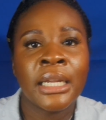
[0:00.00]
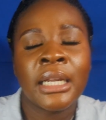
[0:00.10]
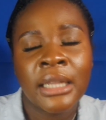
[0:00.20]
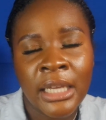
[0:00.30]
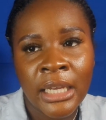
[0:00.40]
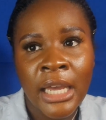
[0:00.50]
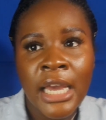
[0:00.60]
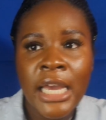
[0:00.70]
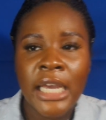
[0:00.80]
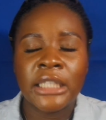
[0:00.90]
And I think
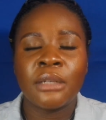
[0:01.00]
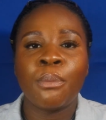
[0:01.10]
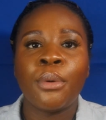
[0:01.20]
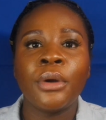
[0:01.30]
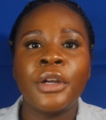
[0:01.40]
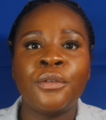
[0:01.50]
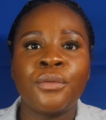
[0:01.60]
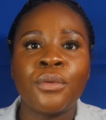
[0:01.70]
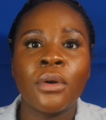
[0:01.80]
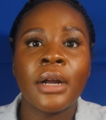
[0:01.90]
it's important
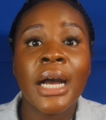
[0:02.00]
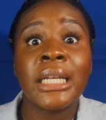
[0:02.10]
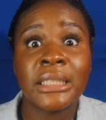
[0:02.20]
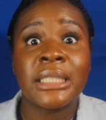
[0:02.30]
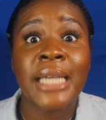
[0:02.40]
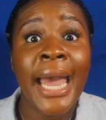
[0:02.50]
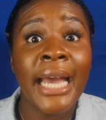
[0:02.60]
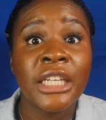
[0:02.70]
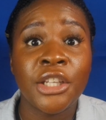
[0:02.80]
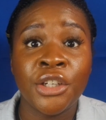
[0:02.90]
for us as
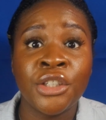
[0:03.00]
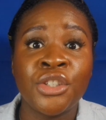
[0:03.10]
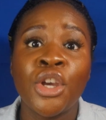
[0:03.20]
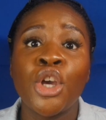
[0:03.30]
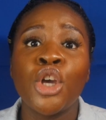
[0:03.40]
actors